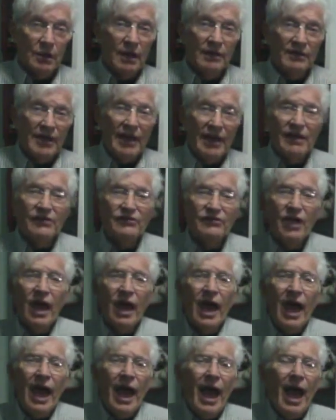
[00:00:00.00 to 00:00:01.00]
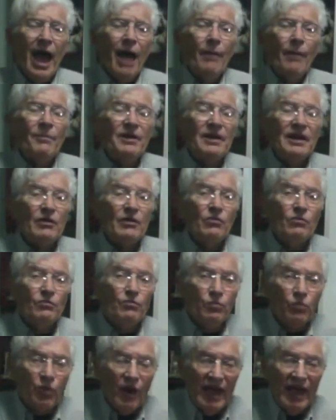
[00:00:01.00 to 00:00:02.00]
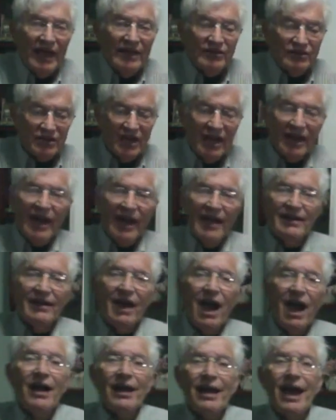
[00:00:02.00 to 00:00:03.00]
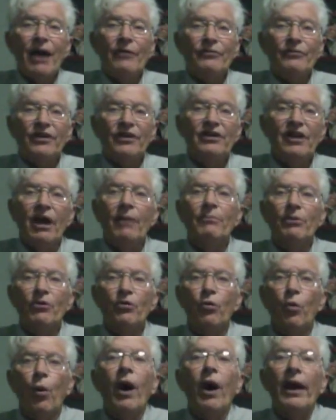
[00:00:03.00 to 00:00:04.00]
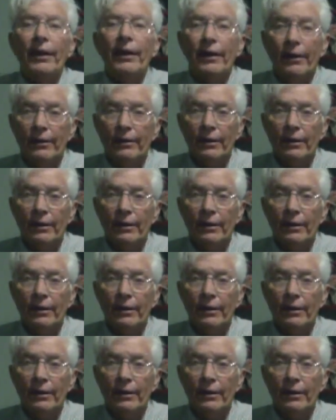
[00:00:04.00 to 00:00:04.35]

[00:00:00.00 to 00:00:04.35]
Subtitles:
That is, how many ways can I knock out the number 1?